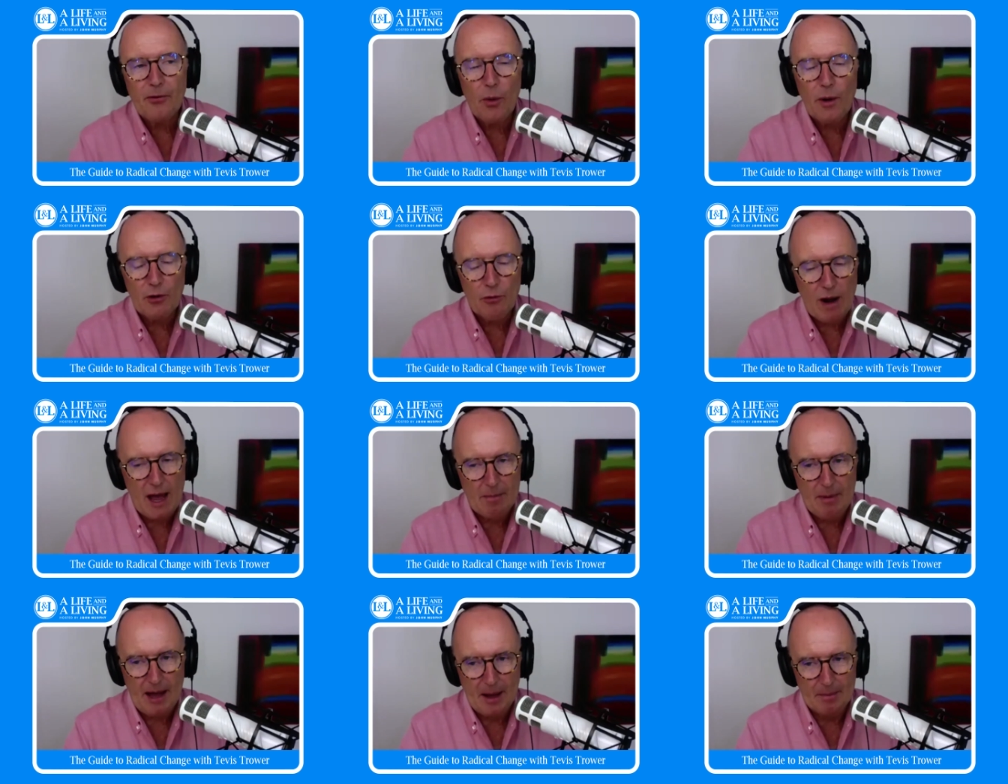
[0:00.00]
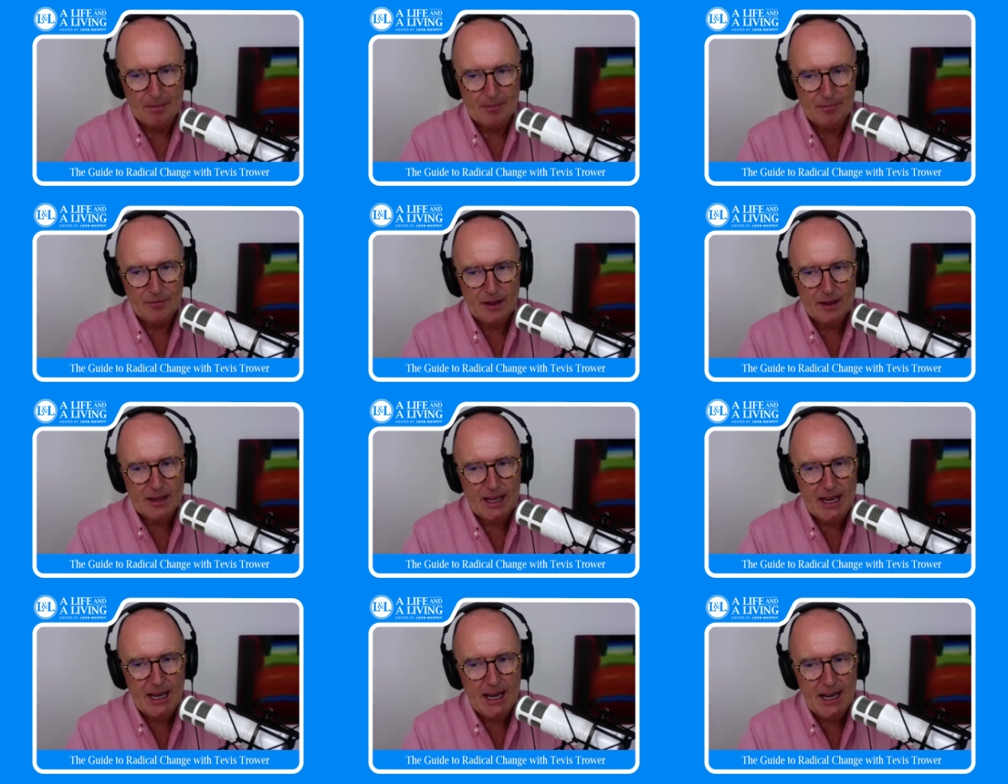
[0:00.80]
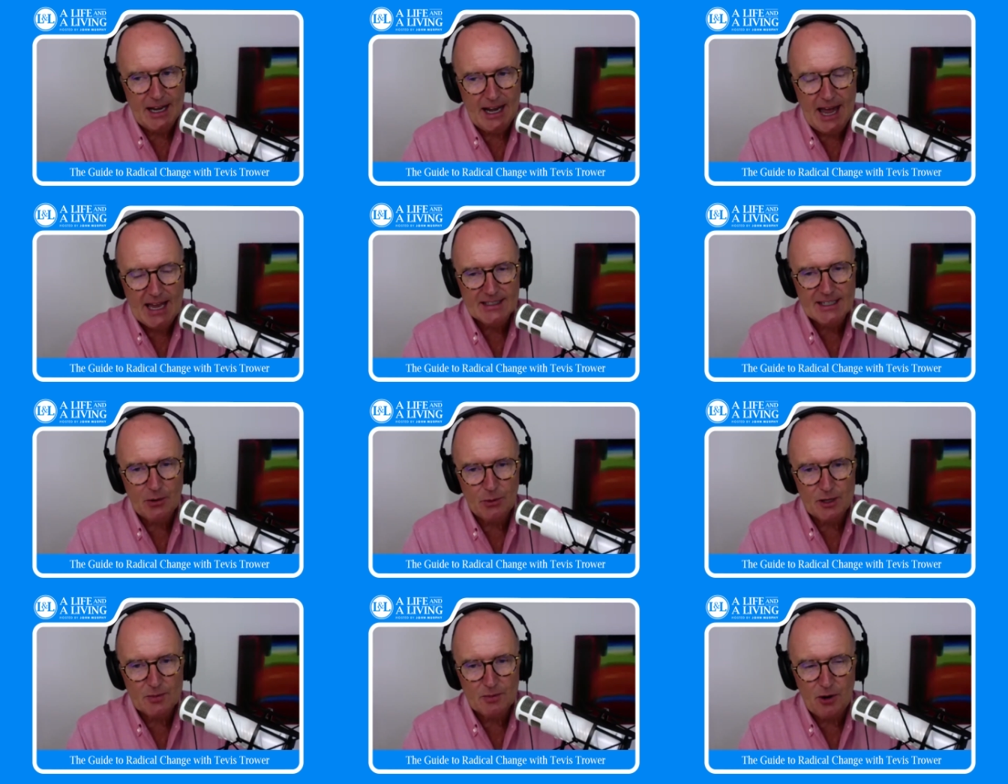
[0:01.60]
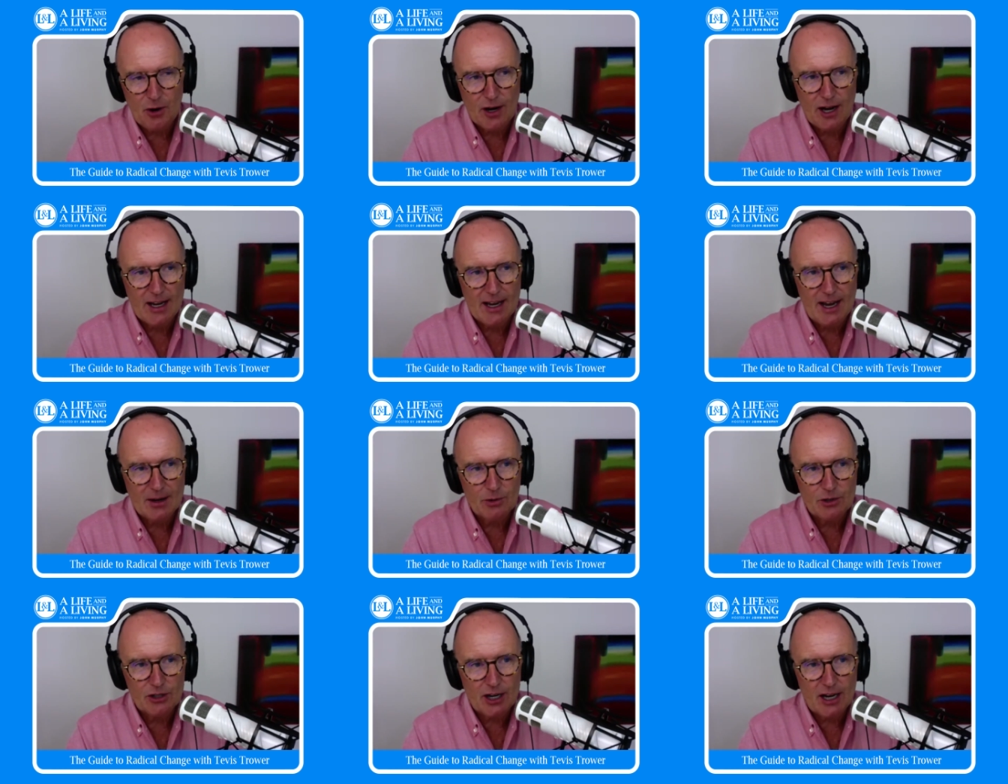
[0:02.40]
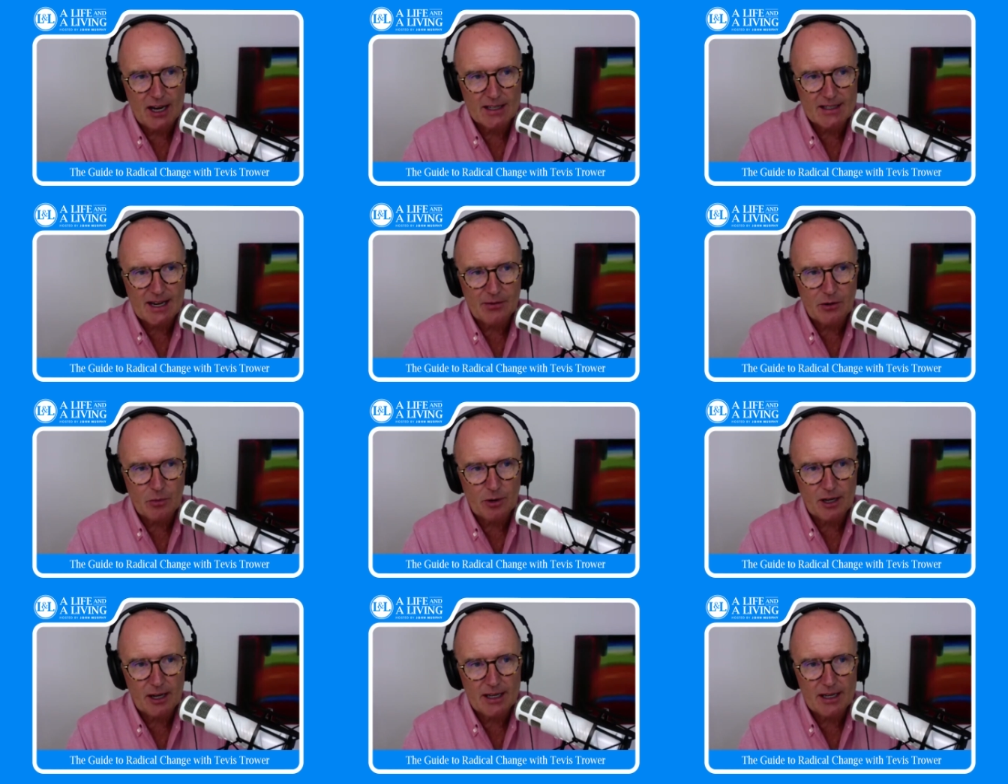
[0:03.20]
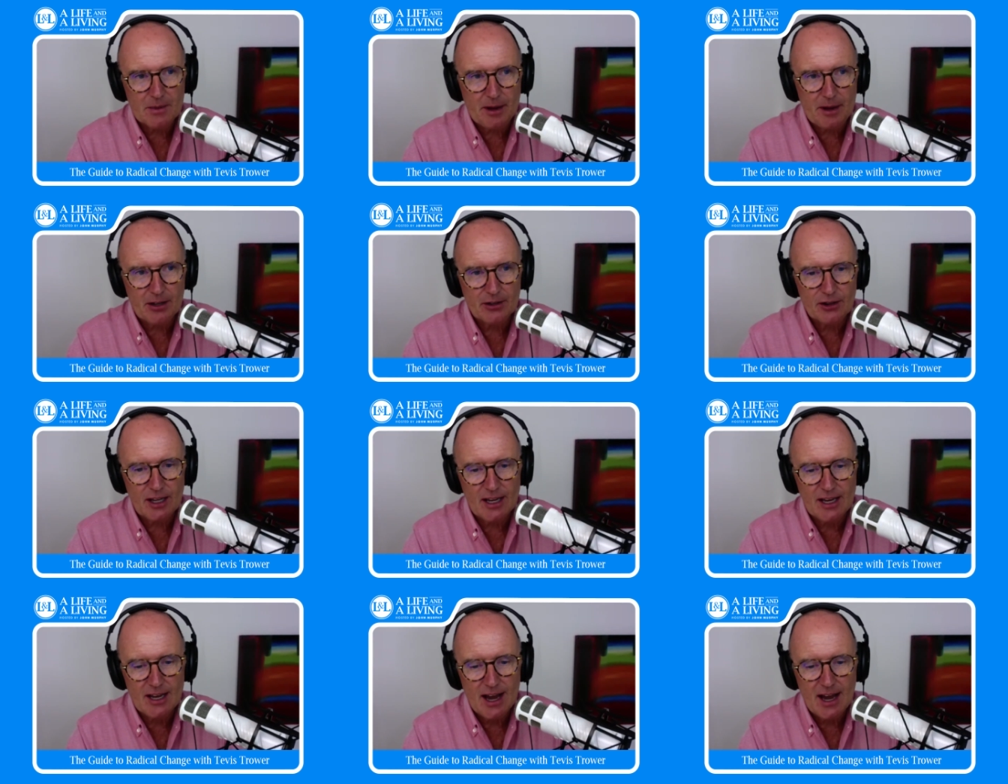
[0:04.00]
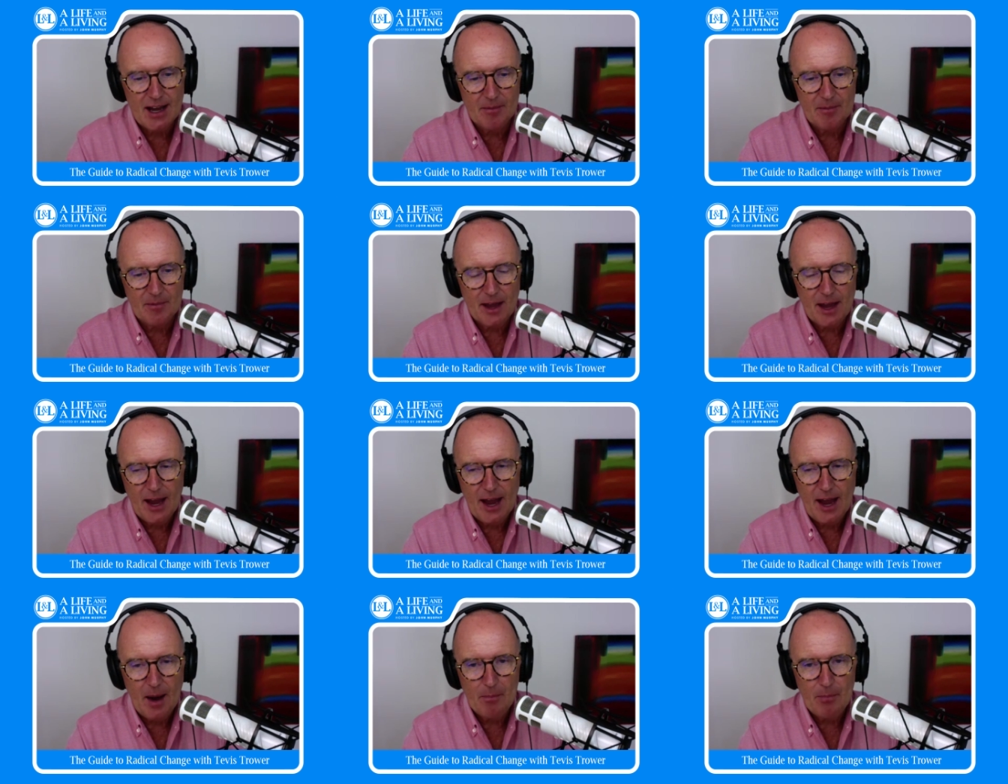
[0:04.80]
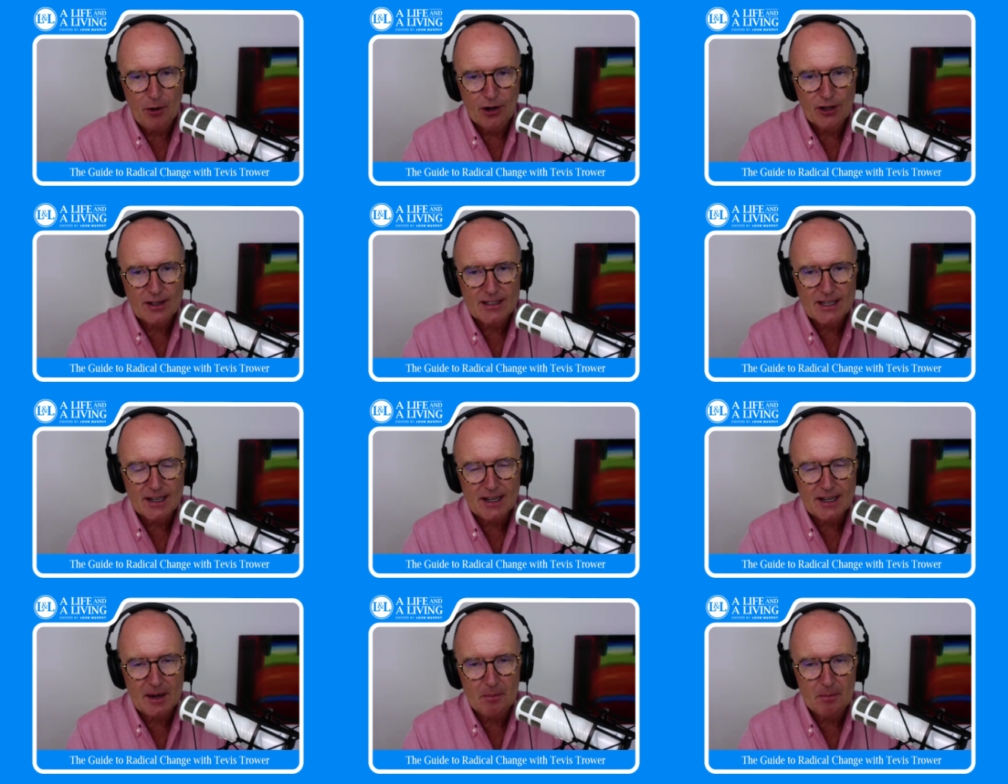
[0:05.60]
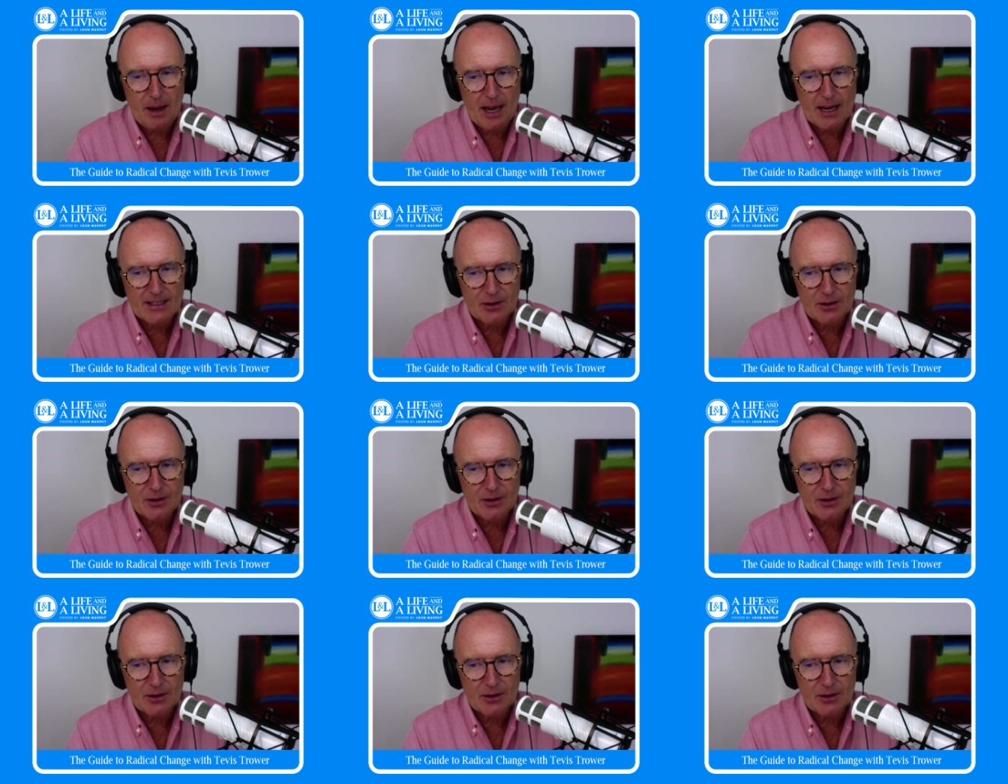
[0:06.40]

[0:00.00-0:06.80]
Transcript: we wrap up, the last time we spoke, which I ask everybody, is about the a book that's had an impact.